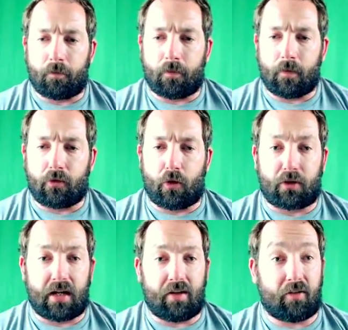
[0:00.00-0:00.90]
So
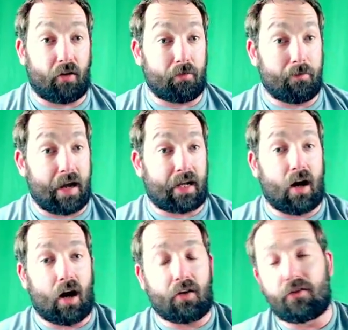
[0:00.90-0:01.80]
today starts my
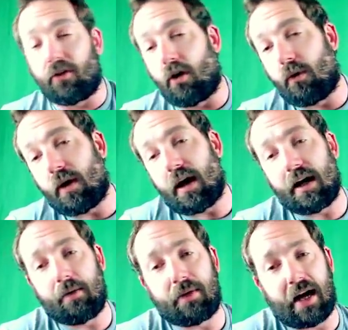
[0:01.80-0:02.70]
cut. So I
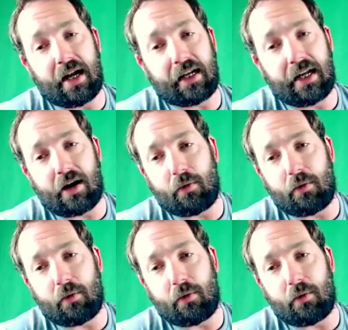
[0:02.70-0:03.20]
am dieting down.